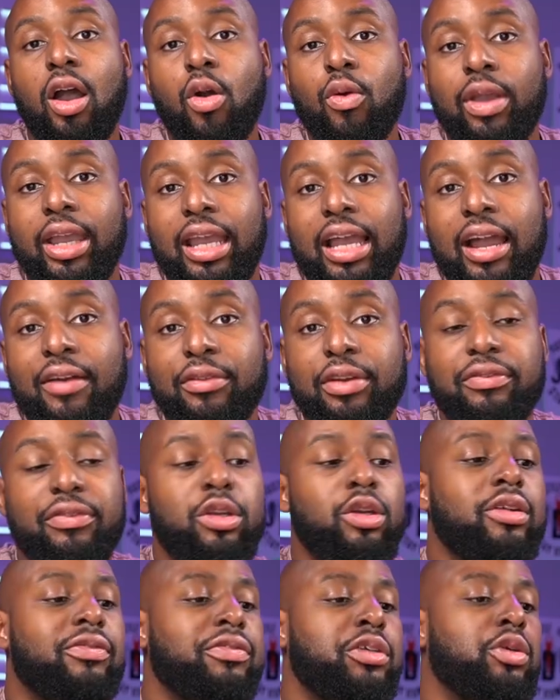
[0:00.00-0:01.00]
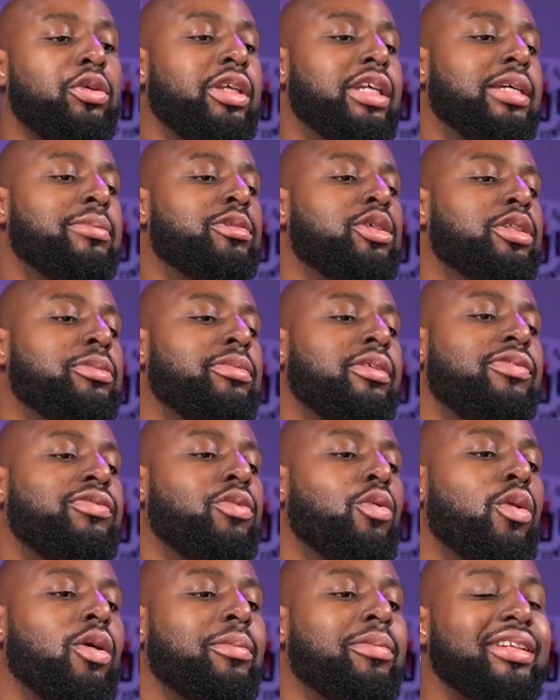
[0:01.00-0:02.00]
Okay, I've reviewed a few gimbals
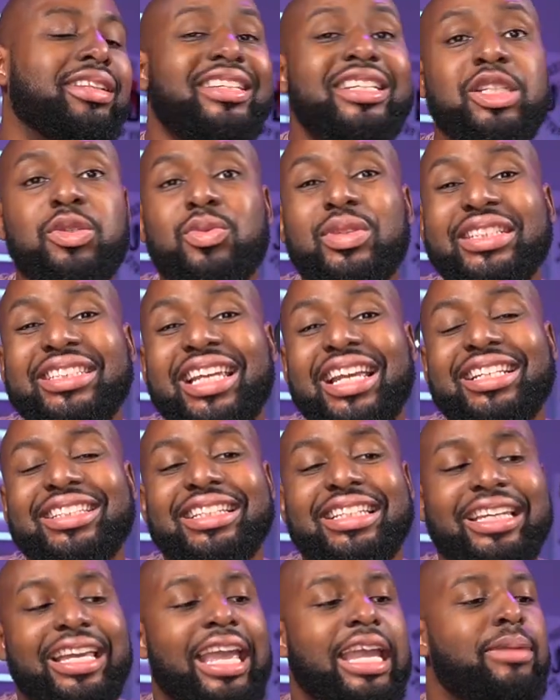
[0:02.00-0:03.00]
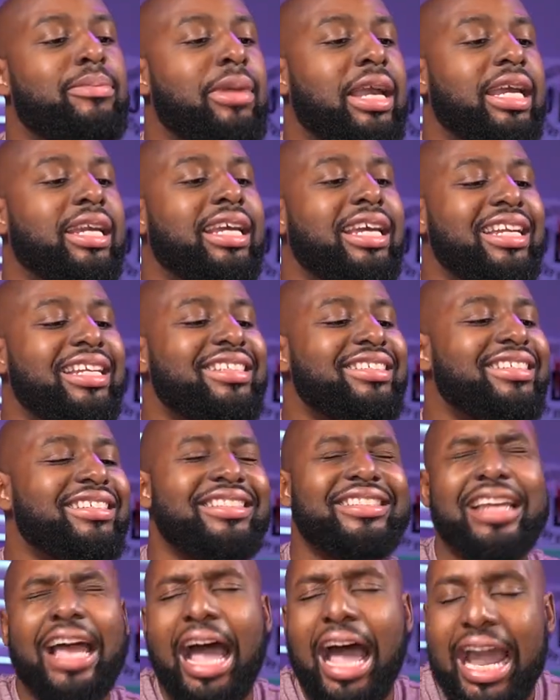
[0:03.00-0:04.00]
before, but this one takes the cake, man. It is the
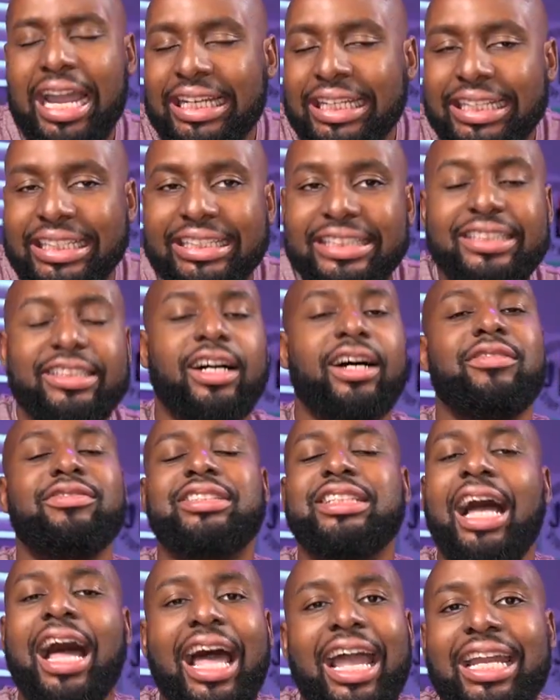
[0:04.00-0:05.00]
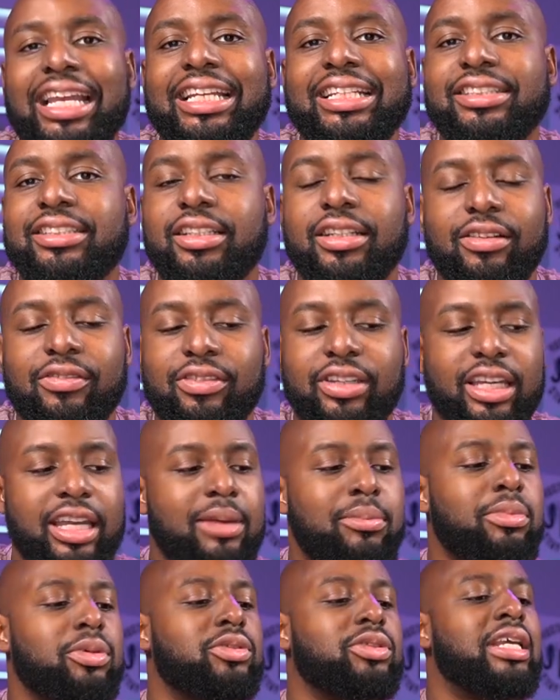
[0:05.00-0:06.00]
tiniest of tiniest of
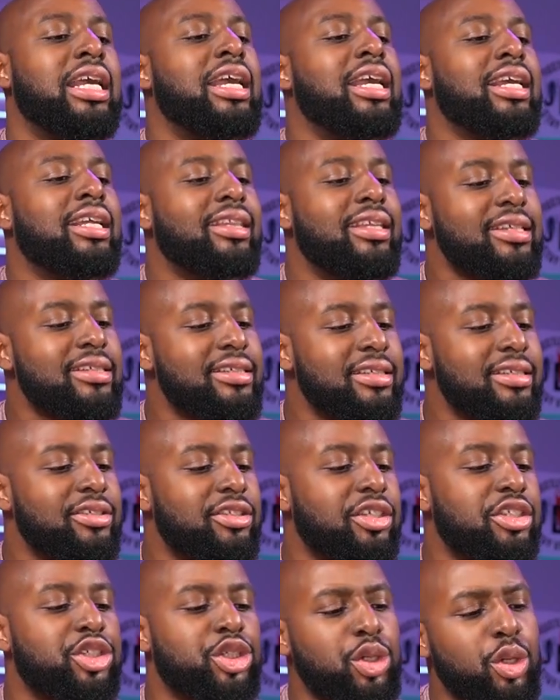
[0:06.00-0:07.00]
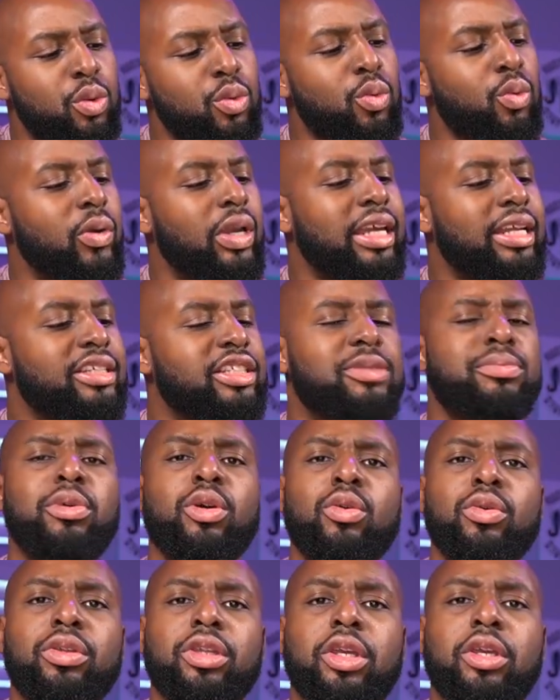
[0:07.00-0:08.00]
gimbals. This is the Zhiyun
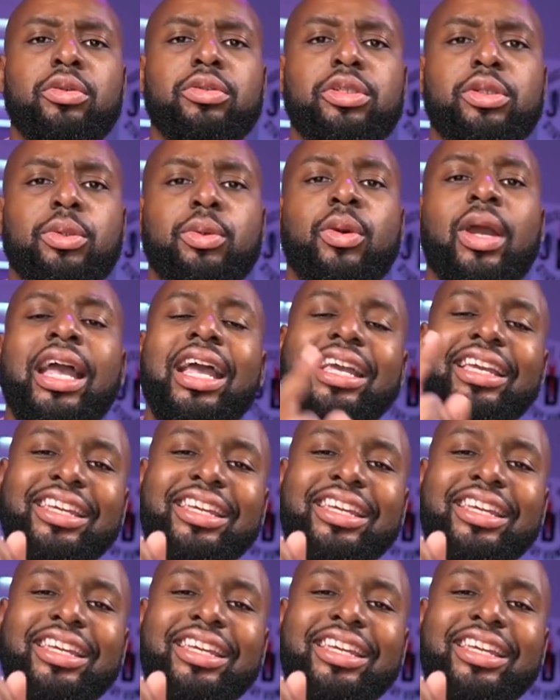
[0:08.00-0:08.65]
Smooth Q2.